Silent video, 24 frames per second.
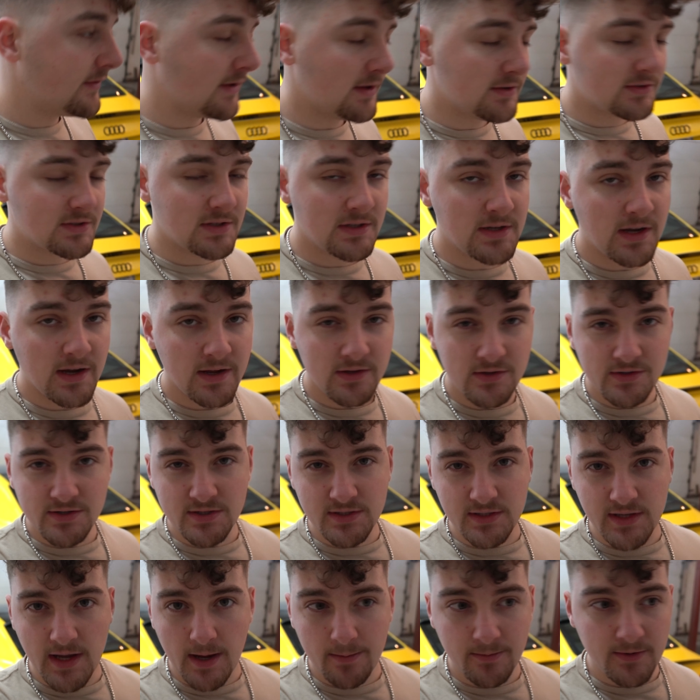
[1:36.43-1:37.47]
essentially I
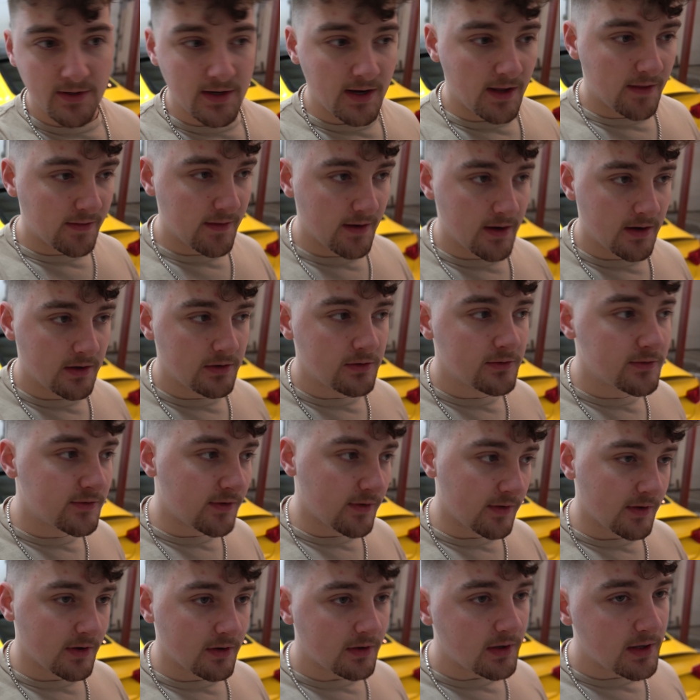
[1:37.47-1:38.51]
just slapped it on there,
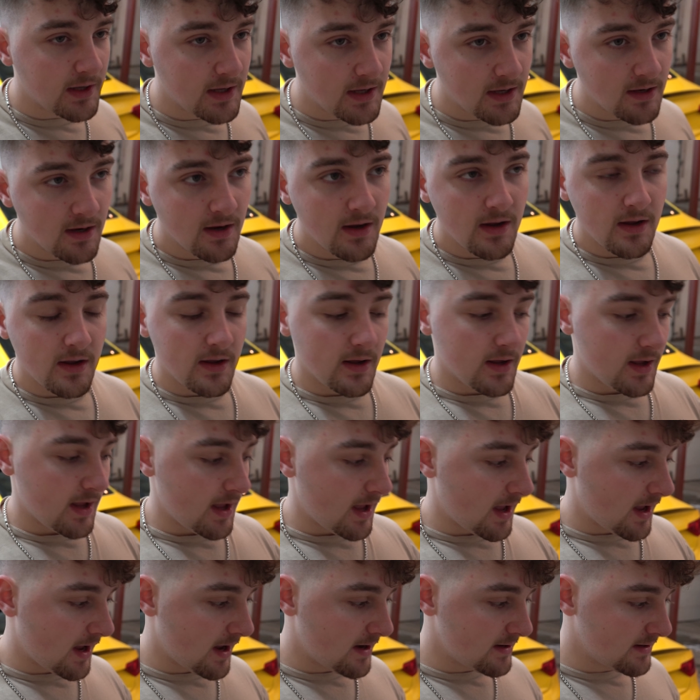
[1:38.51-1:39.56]
used a little heat,
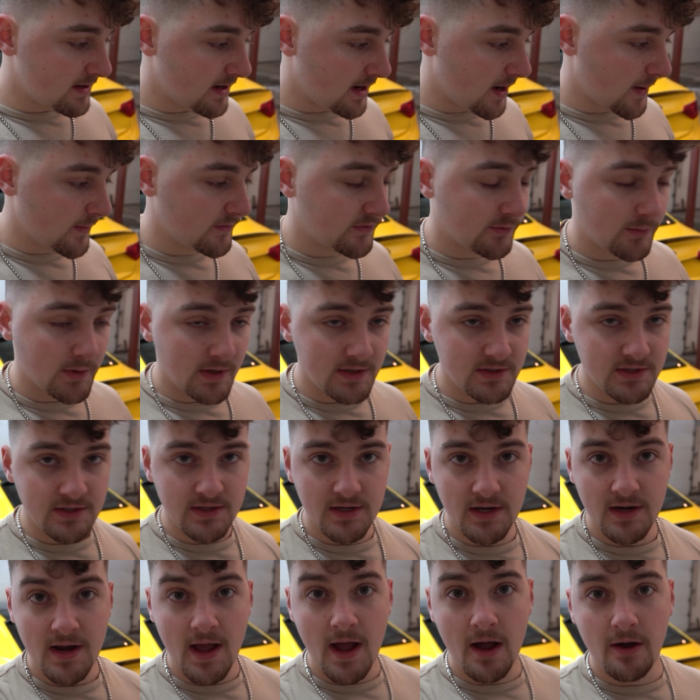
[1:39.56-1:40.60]
and
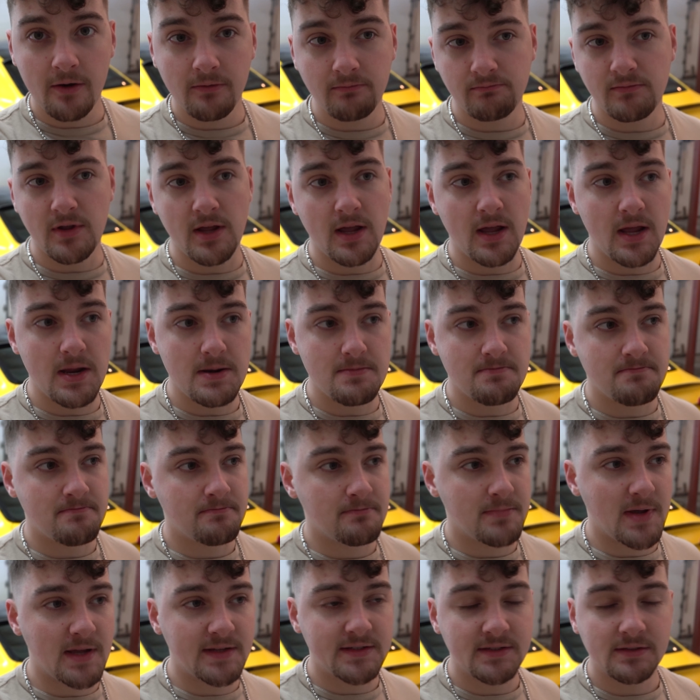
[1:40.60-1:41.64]
squeegeed it out
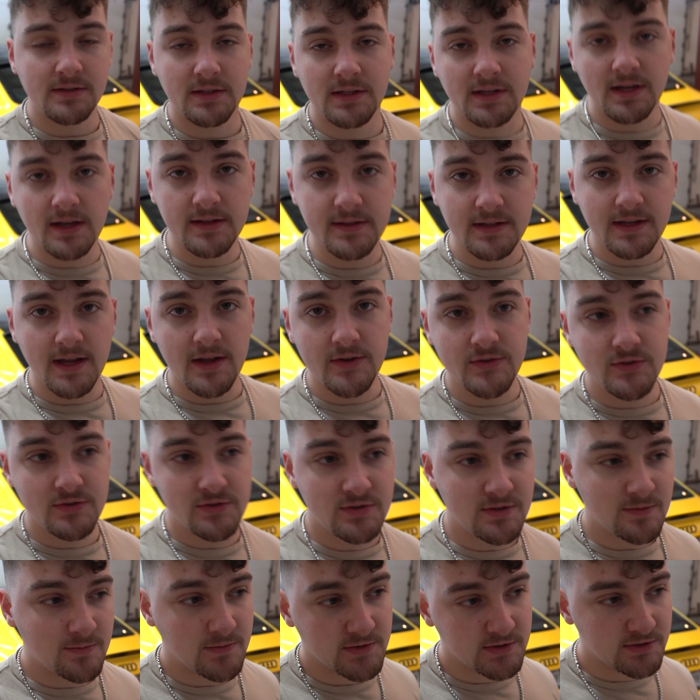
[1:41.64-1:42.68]
and basically cut the
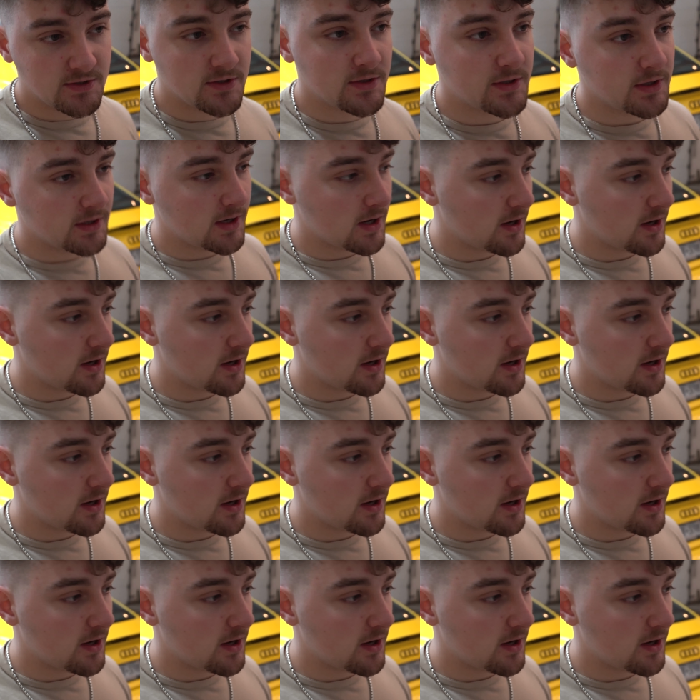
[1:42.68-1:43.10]
edges and was good to